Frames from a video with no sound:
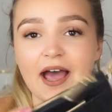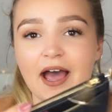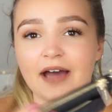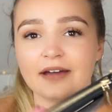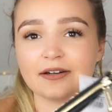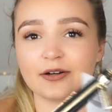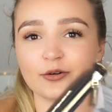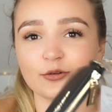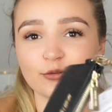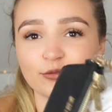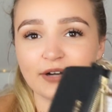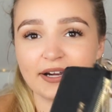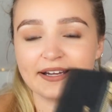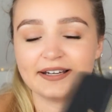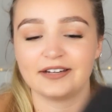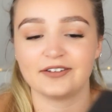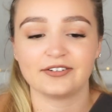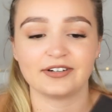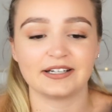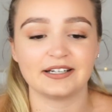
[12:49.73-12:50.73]
And I
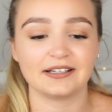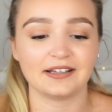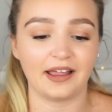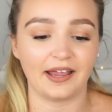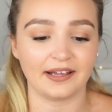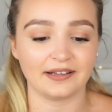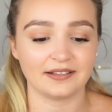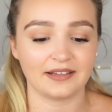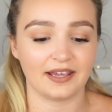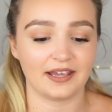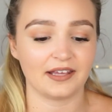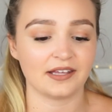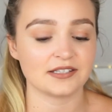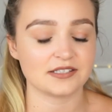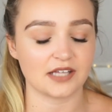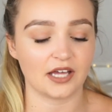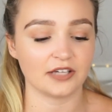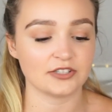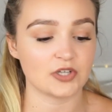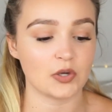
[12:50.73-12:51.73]
really, really like
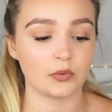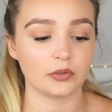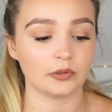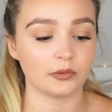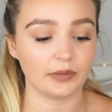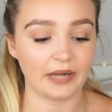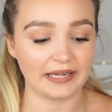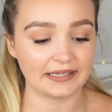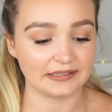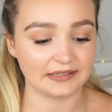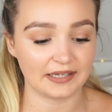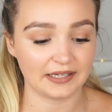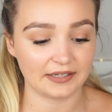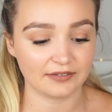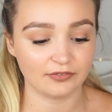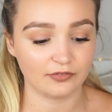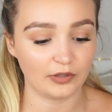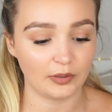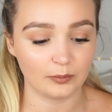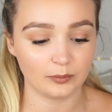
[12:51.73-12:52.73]
this. I don't own anything
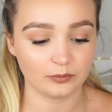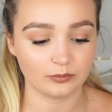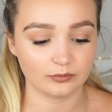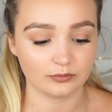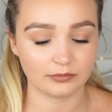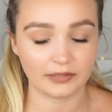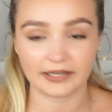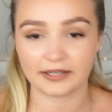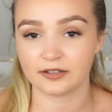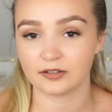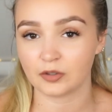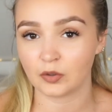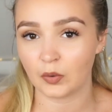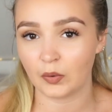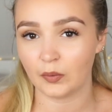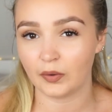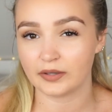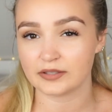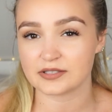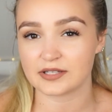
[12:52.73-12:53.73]
from Michael
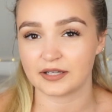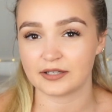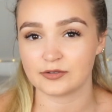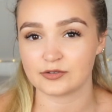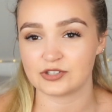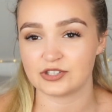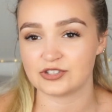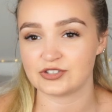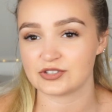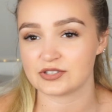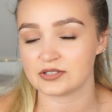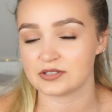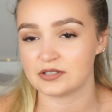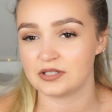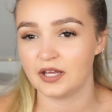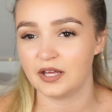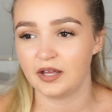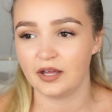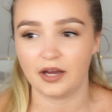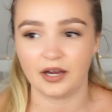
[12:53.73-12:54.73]
Kors.
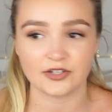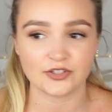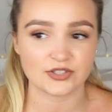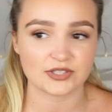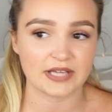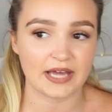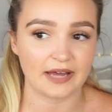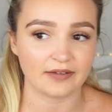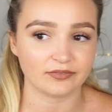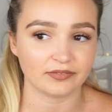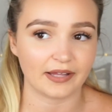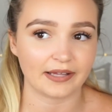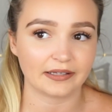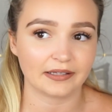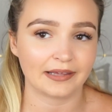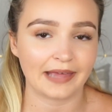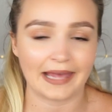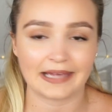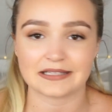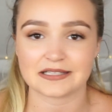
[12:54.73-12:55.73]
I just have
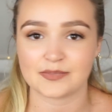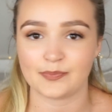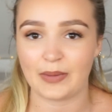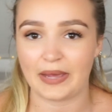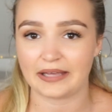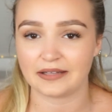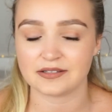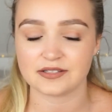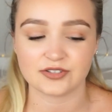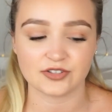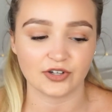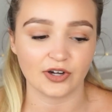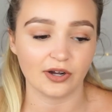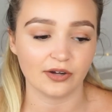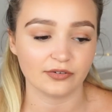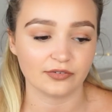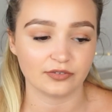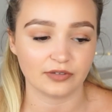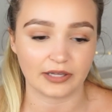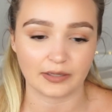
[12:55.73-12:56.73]
like Kate Spade
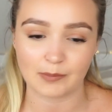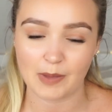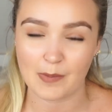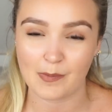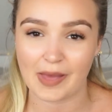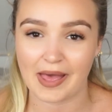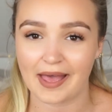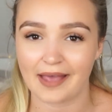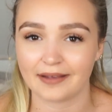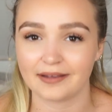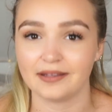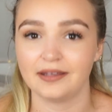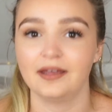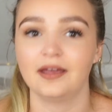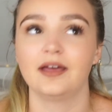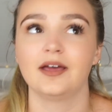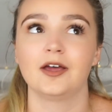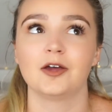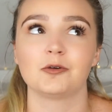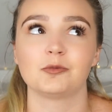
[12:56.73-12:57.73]
stuff, like my bag,
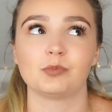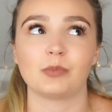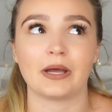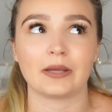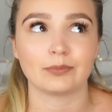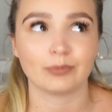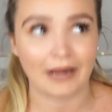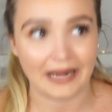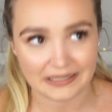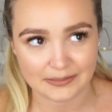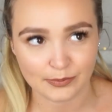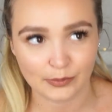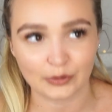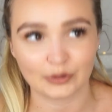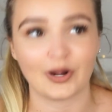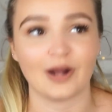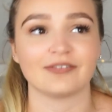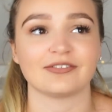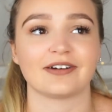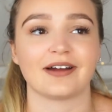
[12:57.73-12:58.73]
my
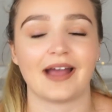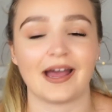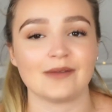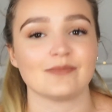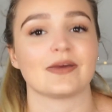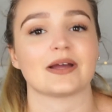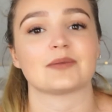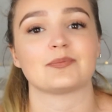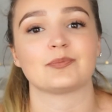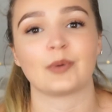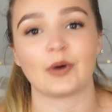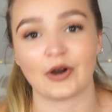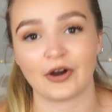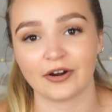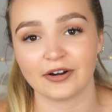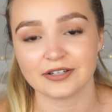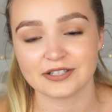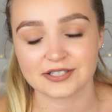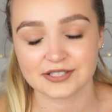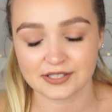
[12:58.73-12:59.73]
passport cover, and my
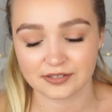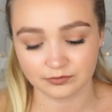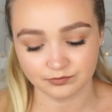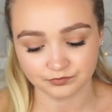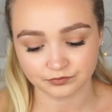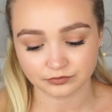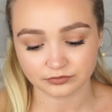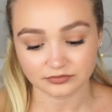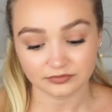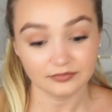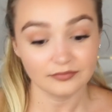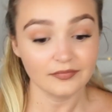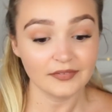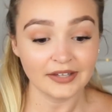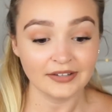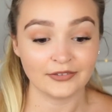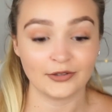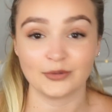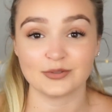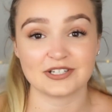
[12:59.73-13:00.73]
purse.
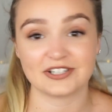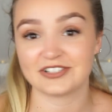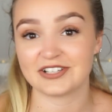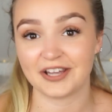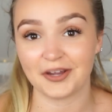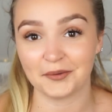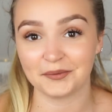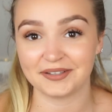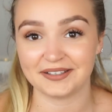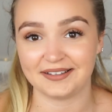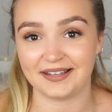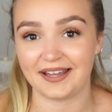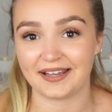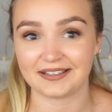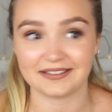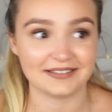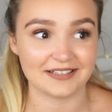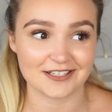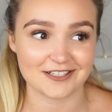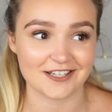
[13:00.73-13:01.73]
Those are the only
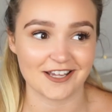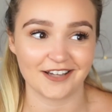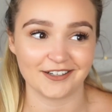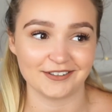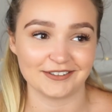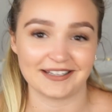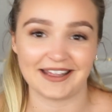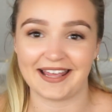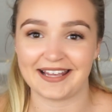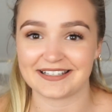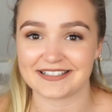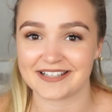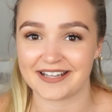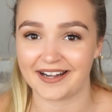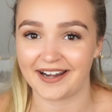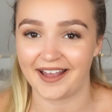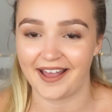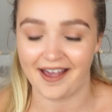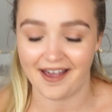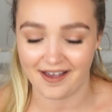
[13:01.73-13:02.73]
like designer things that
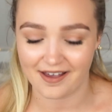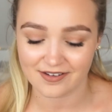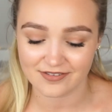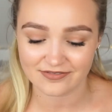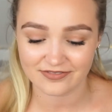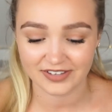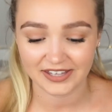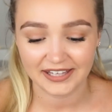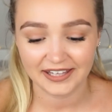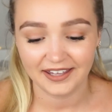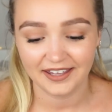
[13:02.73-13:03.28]
I have.